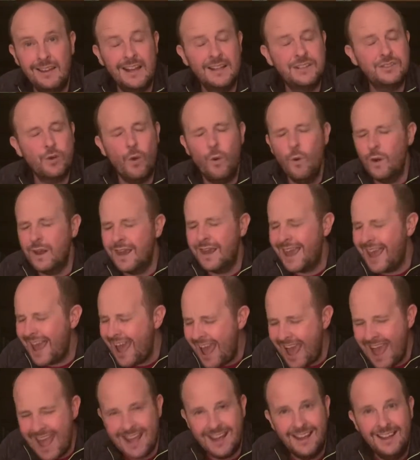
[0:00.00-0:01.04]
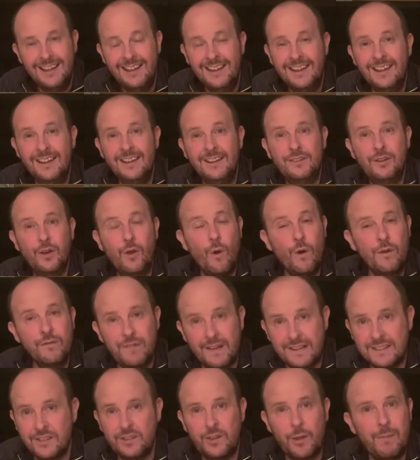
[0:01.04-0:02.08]
It's okay to go and
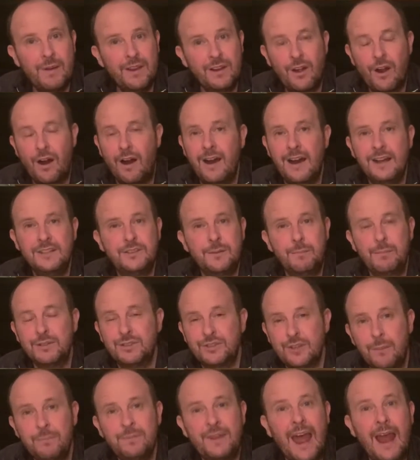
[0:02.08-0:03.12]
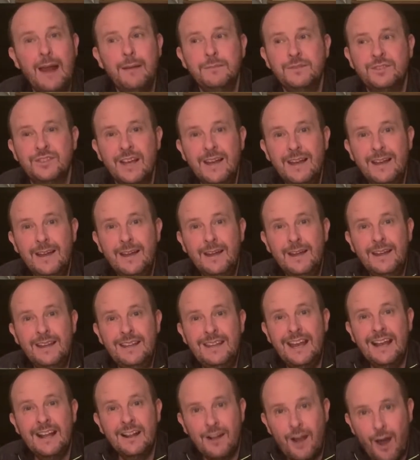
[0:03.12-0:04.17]
visit them, encourage them, but sometimes
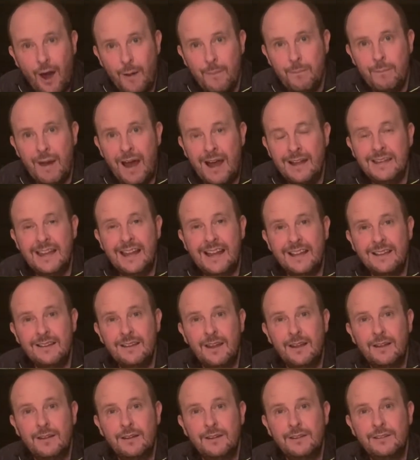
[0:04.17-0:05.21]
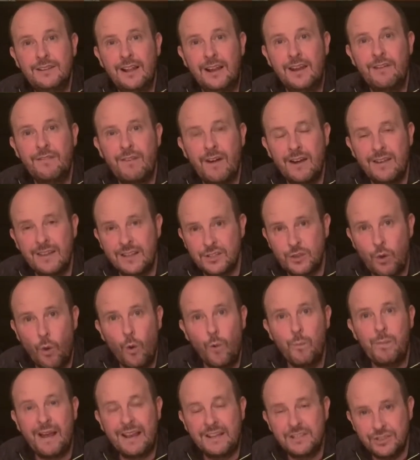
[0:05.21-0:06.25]
you can come and you can deliver this whole
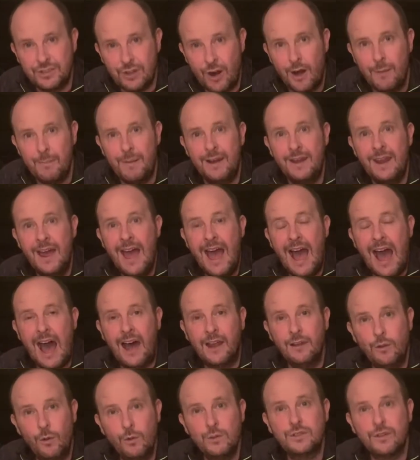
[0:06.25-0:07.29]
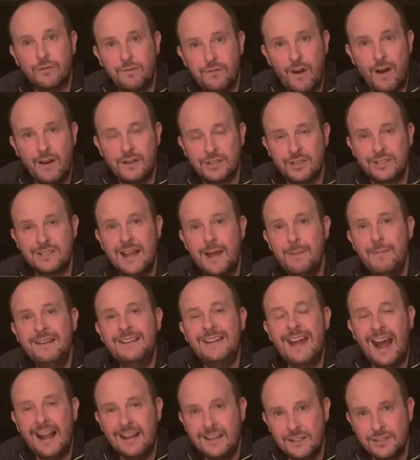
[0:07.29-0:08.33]
big sermon and loads of verses. Let me
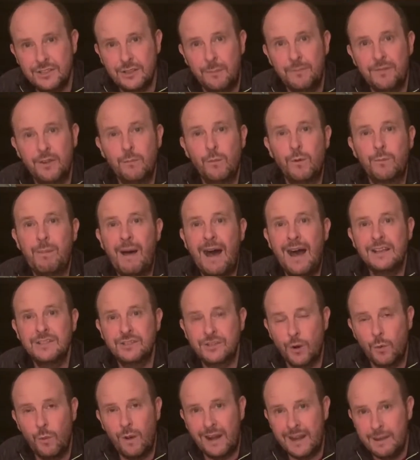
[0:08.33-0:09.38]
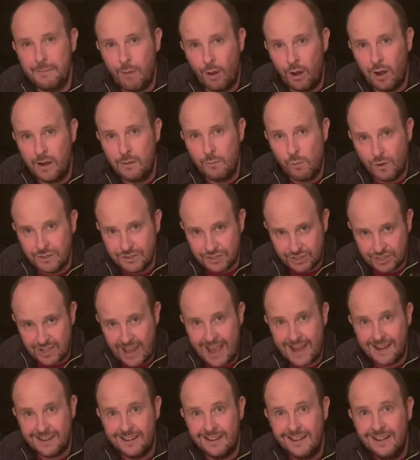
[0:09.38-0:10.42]
tell you something what Pastor Willie Mullen once
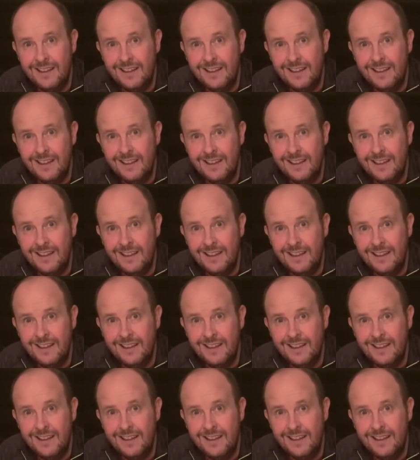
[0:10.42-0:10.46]
said.